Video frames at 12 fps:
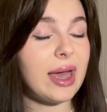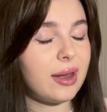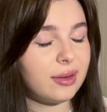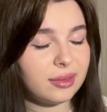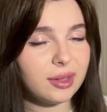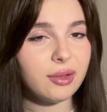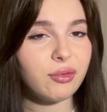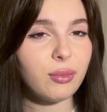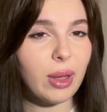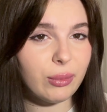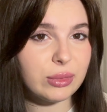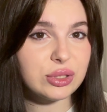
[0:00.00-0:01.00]
anything from
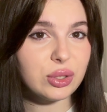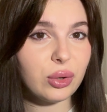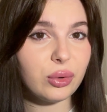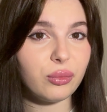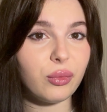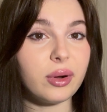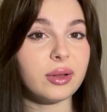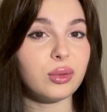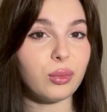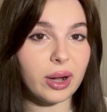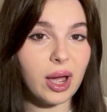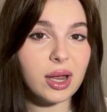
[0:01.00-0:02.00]
Amazon worth
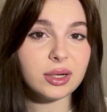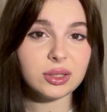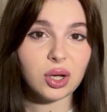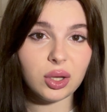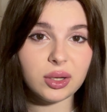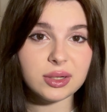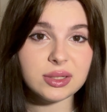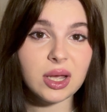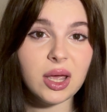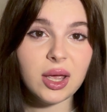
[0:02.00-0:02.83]
$100